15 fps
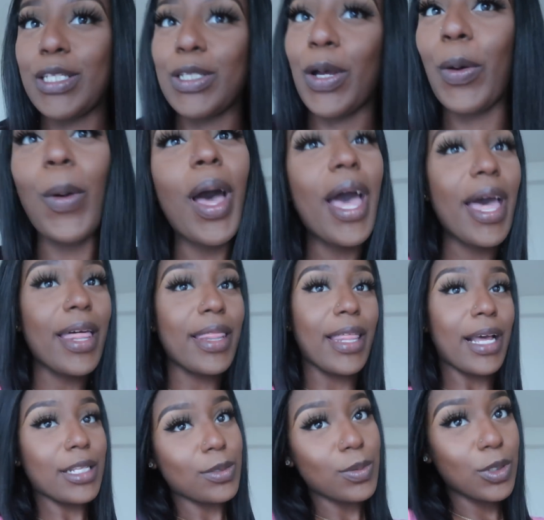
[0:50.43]
So
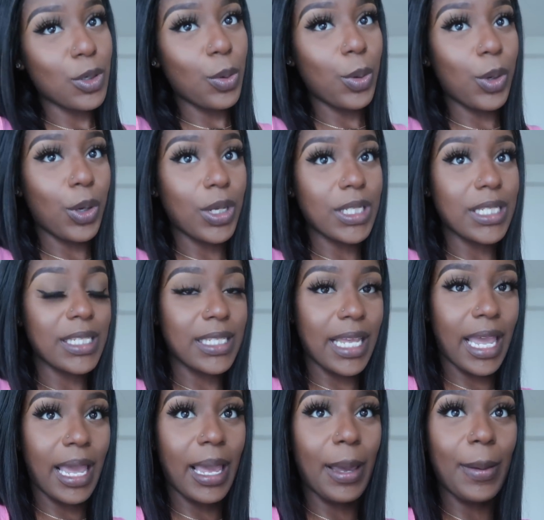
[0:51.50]
that's what's going on
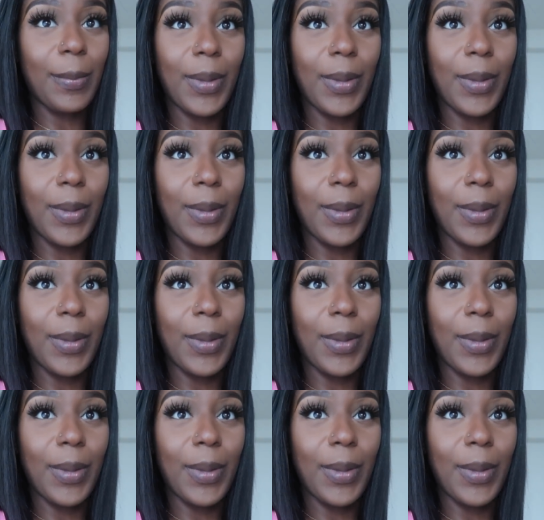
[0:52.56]
today.